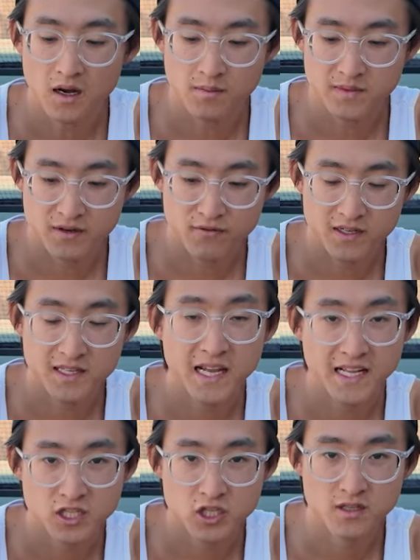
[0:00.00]
different
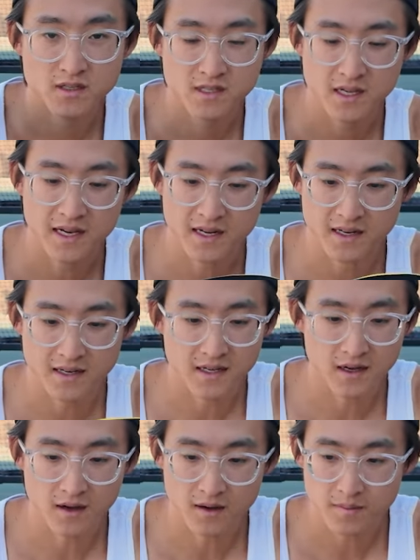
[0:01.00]
tensions, and
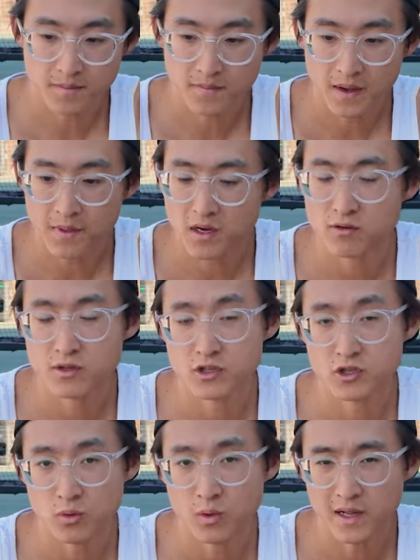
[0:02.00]
I'm not really
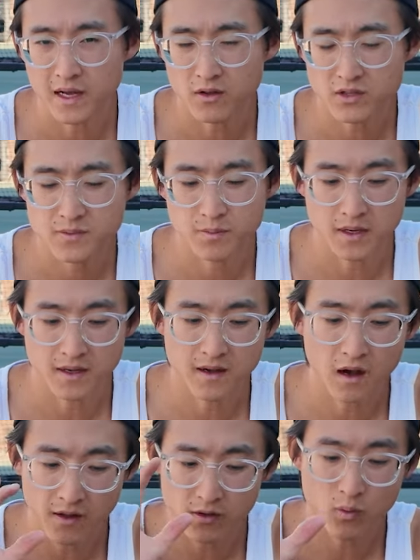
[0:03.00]
sure what else, but
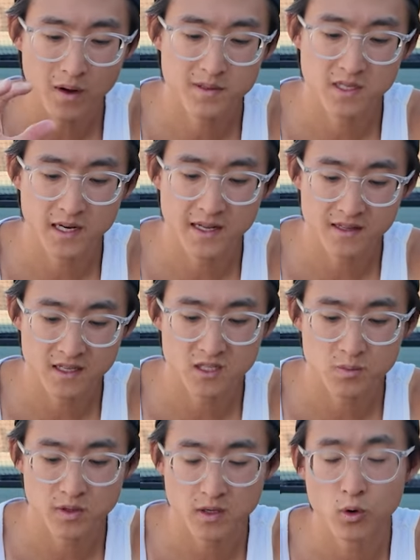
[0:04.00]
on their website, I think it's
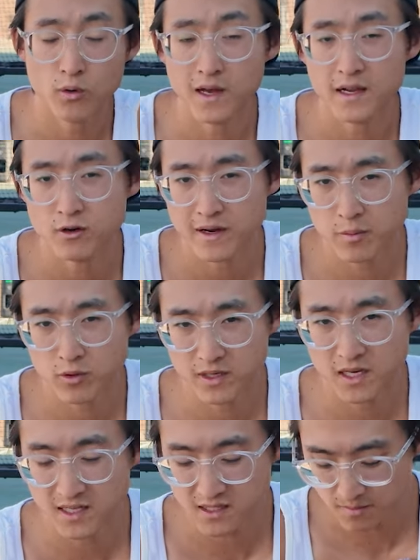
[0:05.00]
pretty cool that you're able to
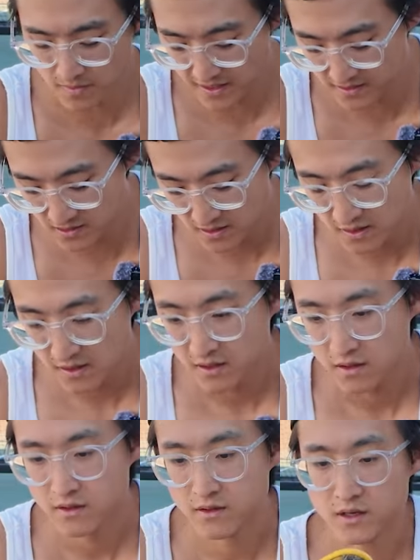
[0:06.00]
customize
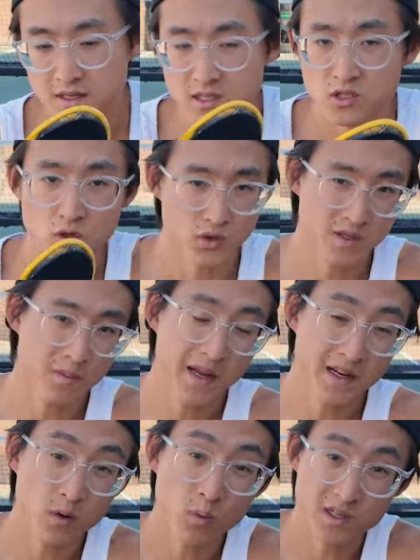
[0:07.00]
the insoles
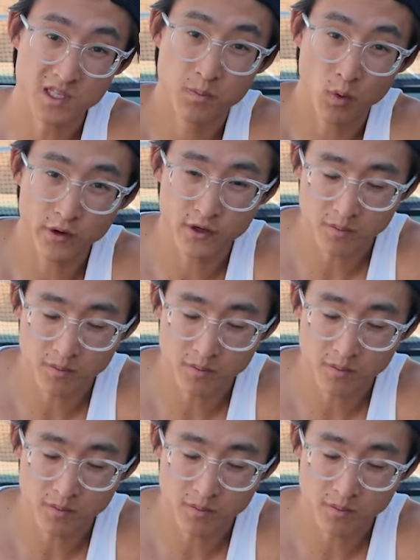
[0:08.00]
depending on what sport you're